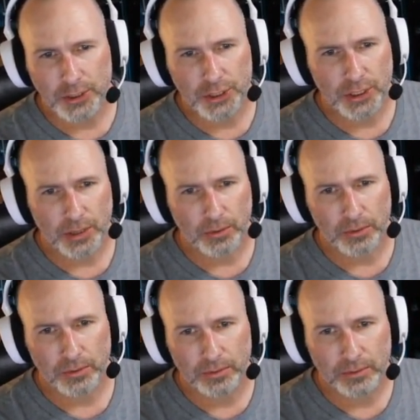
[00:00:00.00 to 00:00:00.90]

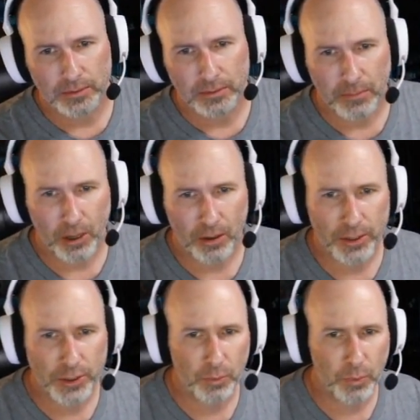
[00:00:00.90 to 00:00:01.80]
general, Maw
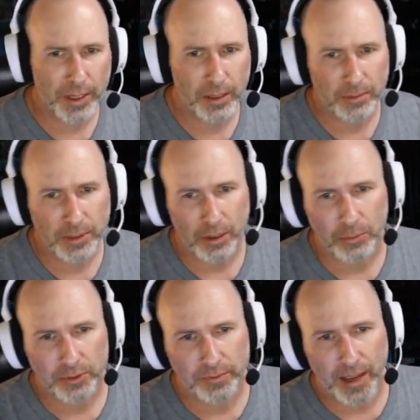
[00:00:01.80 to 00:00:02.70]
Crusher went up to almost